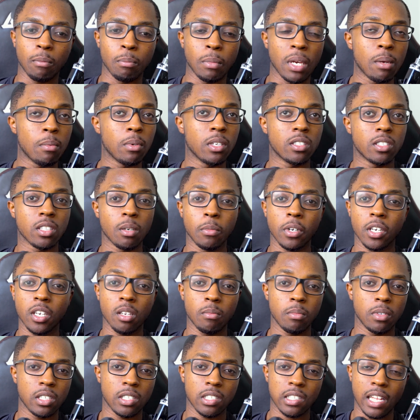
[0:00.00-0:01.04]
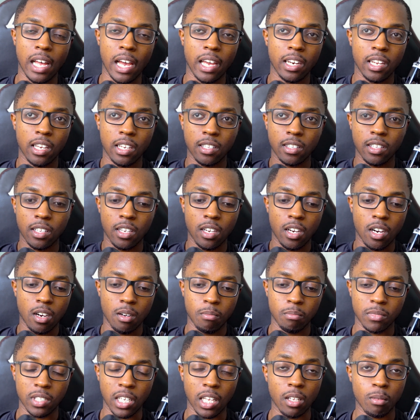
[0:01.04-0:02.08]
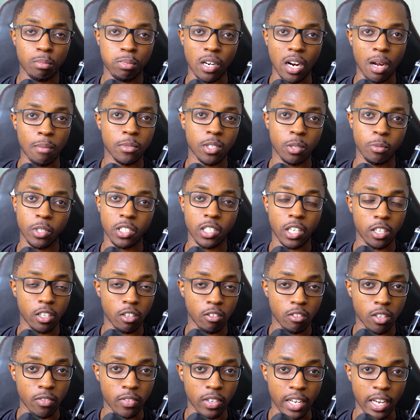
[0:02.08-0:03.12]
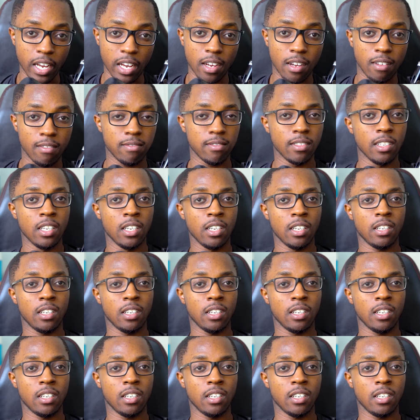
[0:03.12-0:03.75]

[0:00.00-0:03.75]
maybe someone could be sliding the teleprompter, which I don't even have.